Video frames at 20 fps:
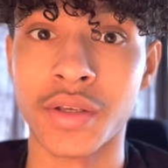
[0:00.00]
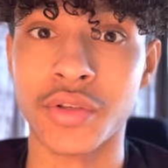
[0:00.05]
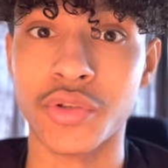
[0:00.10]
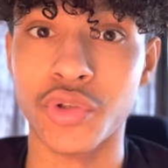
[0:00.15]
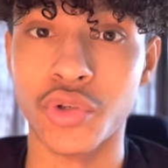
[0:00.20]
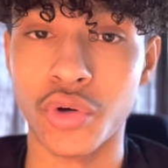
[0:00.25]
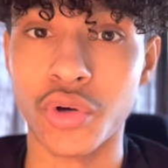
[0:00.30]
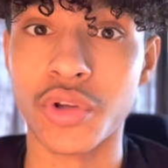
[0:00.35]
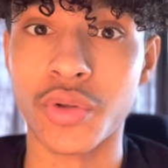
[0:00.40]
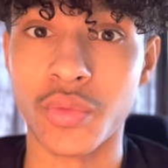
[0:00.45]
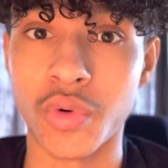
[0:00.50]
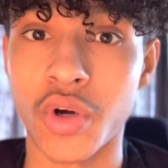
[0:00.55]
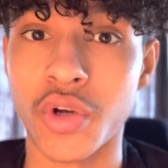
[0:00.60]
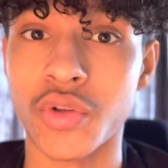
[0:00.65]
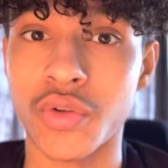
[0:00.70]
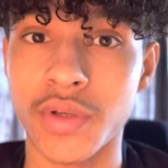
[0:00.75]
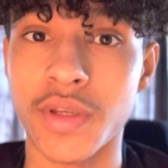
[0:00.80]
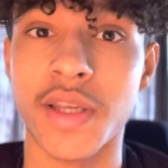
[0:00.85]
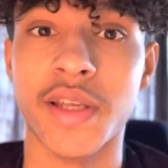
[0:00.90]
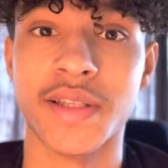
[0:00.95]
You're the one
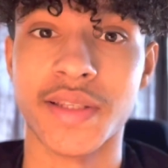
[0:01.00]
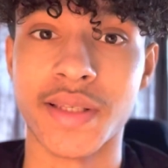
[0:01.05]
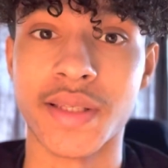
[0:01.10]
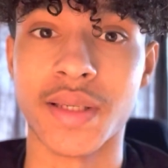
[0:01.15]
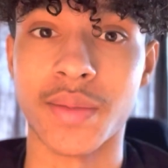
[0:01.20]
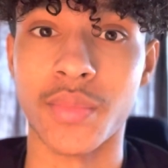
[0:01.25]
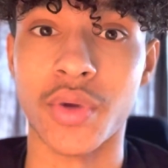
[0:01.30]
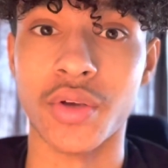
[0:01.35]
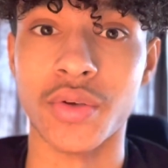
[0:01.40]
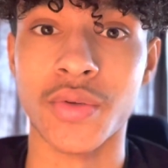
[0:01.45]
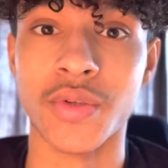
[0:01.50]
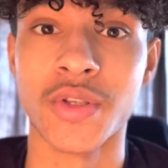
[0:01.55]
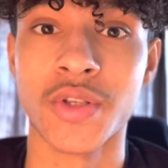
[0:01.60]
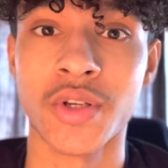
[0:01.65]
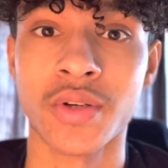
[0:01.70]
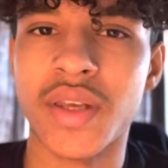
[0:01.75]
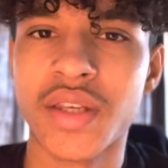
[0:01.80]
who needs this the most.